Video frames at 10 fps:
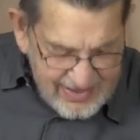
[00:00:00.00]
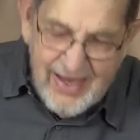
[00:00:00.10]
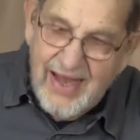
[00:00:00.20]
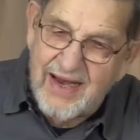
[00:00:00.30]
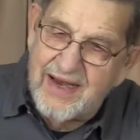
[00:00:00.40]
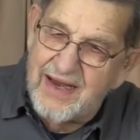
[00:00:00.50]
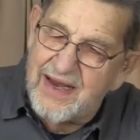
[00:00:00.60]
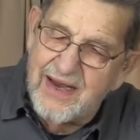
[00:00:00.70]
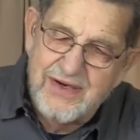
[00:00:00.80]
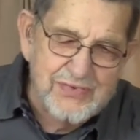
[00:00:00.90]
And
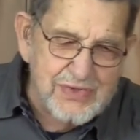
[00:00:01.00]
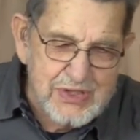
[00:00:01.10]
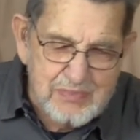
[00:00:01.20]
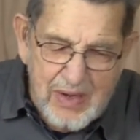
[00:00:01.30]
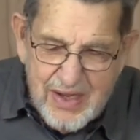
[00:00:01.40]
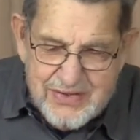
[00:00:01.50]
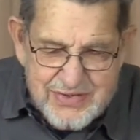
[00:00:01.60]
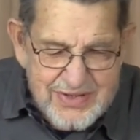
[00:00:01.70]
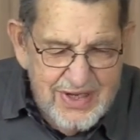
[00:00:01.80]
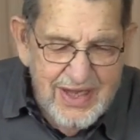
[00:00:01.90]
his
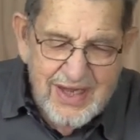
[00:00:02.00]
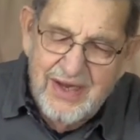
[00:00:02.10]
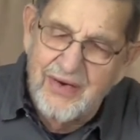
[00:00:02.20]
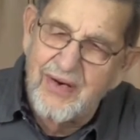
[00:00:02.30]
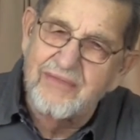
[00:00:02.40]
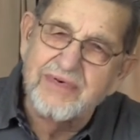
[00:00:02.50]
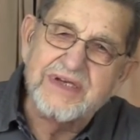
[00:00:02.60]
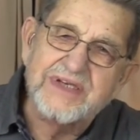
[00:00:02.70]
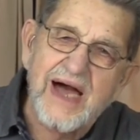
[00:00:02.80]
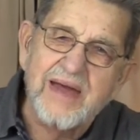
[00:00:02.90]
response, you know, every
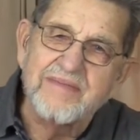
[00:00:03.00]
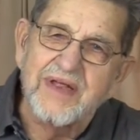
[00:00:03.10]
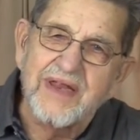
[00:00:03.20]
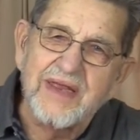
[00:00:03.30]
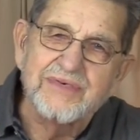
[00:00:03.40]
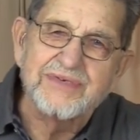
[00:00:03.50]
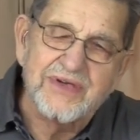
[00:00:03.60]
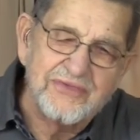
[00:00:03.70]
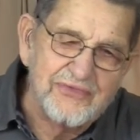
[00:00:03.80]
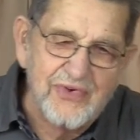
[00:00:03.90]
time that he was
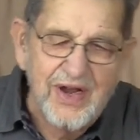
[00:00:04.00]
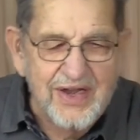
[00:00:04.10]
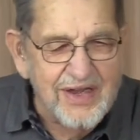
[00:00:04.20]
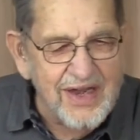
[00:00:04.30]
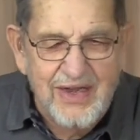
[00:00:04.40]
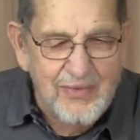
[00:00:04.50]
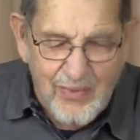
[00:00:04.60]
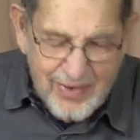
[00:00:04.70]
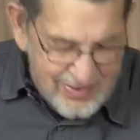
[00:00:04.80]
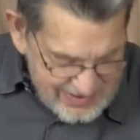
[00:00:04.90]
confronted
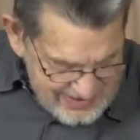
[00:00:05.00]
anywhere,